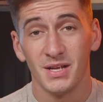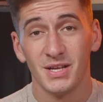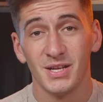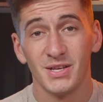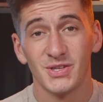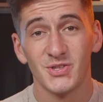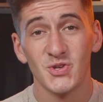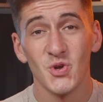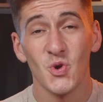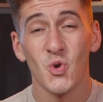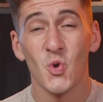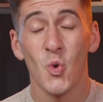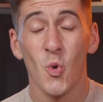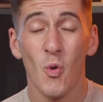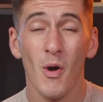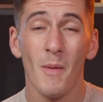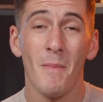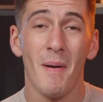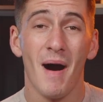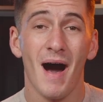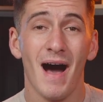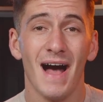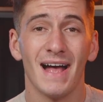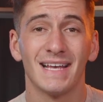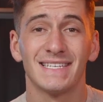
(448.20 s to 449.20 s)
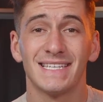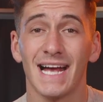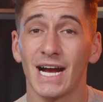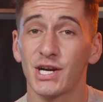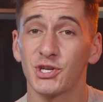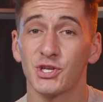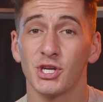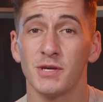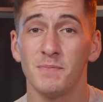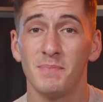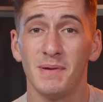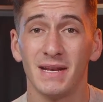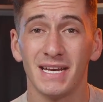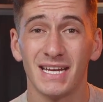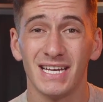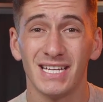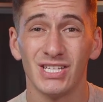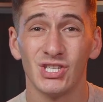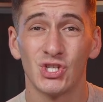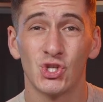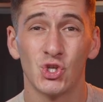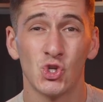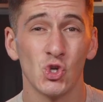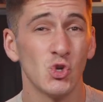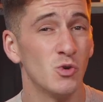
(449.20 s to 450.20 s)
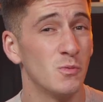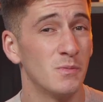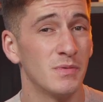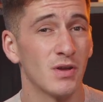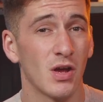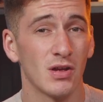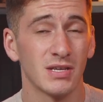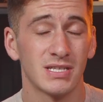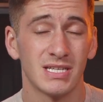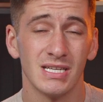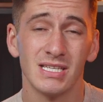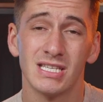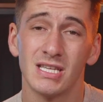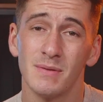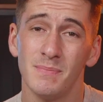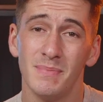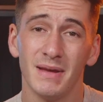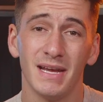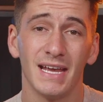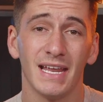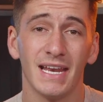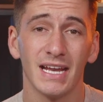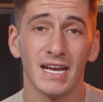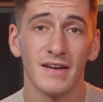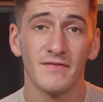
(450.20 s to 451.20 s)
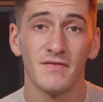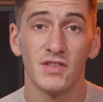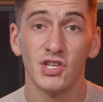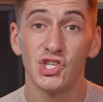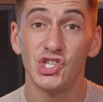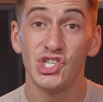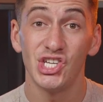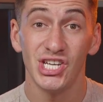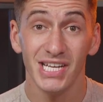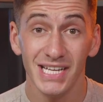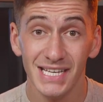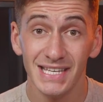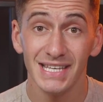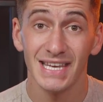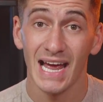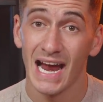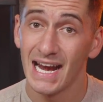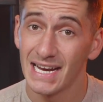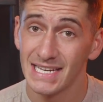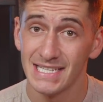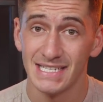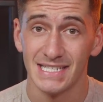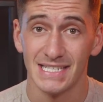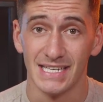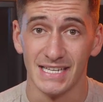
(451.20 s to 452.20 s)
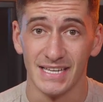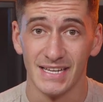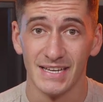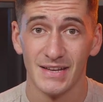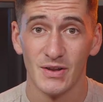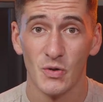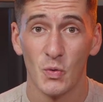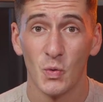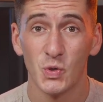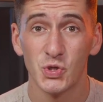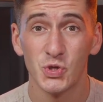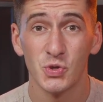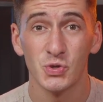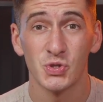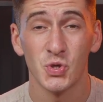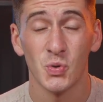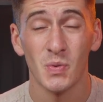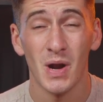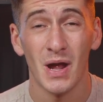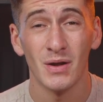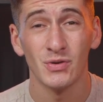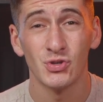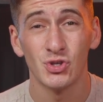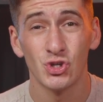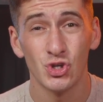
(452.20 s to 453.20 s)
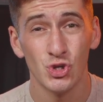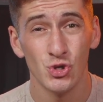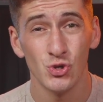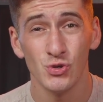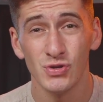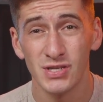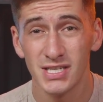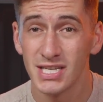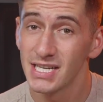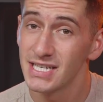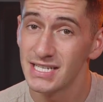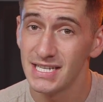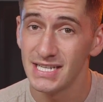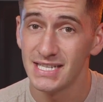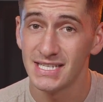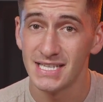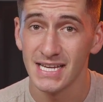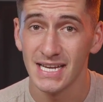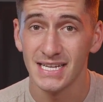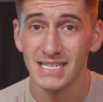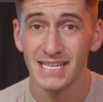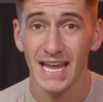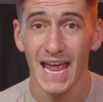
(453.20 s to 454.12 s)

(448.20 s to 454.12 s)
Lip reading: So guoba has actually been consumed since the beginning of the Jin Dynasty, which was around 266